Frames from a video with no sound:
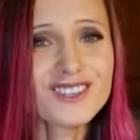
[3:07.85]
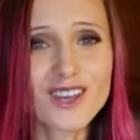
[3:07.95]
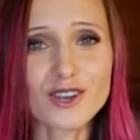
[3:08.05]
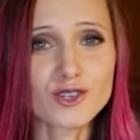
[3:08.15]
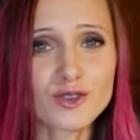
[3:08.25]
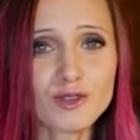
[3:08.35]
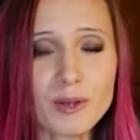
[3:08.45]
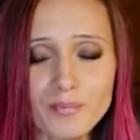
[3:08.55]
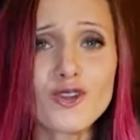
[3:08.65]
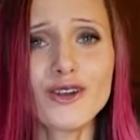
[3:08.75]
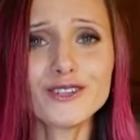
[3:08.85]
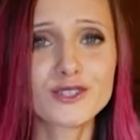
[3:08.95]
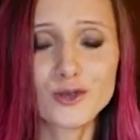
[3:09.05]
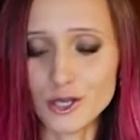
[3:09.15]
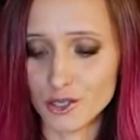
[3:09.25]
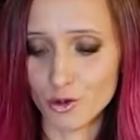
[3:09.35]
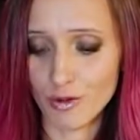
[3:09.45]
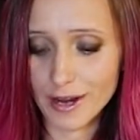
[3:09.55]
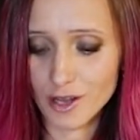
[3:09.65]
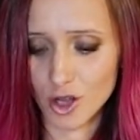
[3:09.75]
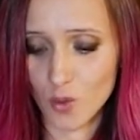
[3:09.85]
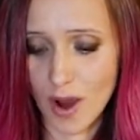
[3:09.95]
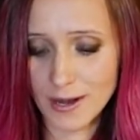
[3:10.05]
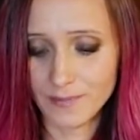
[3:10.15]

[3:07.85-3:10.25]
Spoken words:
is actually not as good as the regular one.